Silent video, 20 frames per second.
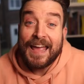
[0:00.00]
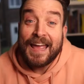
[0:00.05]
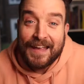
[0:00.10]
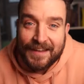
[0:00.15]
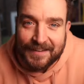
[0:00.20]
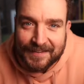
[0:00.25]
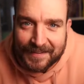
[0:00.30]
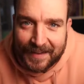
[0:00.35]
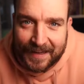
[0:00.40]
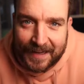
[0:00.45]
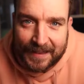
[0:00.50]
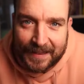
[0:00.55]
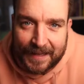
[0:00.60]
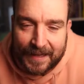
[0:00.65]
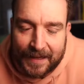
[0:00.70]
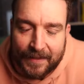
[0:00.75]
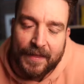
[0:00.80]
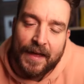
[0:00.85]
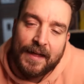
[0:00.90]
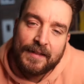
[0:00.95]
It's
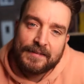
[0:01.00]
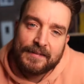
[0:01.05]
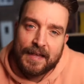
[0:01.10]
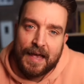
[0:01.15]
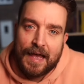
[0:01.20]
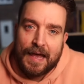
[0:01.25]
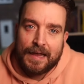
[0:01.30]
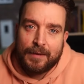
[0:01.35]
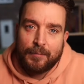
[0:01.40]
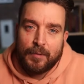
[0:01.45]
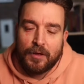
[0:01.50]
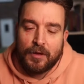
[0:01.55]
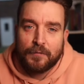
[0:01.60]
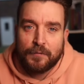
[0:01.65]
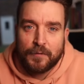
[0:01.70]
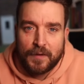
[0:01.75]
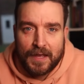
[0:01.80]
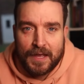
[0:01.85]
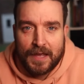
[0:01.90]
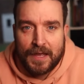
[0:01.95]
nearly that time
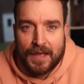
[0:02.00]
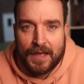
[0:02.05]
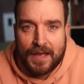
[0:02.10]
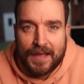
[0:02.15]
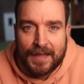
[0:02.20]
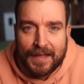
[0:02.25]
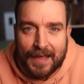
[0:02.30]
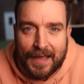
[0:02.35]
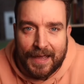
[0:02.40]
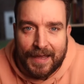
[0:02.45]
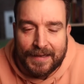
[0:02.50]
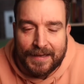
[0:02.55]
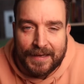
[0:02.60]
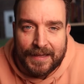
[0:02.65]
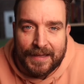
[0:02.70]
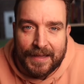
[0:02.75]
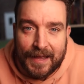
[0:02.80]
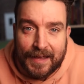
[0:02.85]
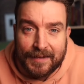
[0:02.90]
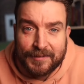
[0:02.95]
of year
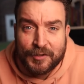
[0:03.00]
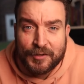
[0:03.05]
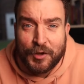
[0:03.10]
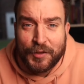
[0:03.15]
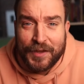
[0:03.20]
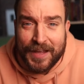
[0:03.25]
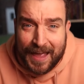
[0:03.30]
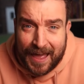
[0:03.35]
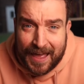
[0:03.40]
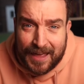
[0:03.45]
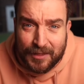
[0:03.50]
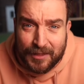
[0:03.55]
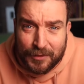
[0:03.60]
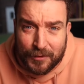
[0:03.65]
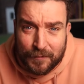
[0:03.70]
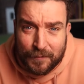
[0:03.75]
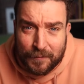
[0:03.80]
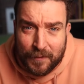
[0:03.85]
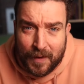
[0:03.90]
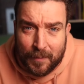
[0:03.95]
again. Yes, on the
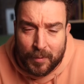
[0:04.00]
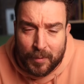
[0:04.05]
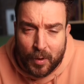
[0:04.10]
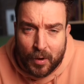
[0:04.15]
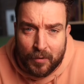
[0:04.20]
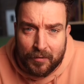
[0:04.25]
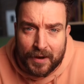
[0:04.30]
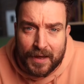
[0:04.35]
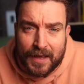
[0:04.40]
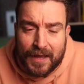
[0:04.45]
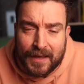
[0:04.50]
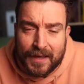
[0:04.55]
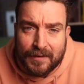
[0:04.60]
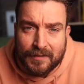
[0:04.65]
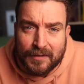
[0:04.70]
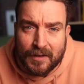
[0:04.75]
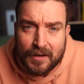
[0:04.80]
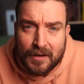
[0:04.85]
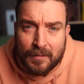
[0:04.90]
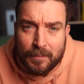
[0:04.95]
8th of February, it
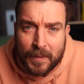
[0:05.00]
is going to